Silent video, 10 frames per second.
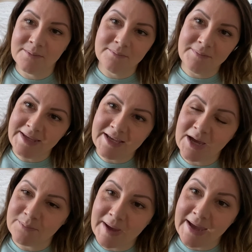makeup
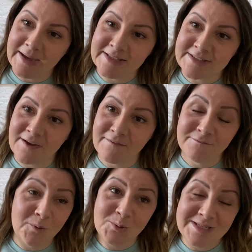at
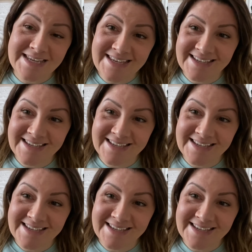40.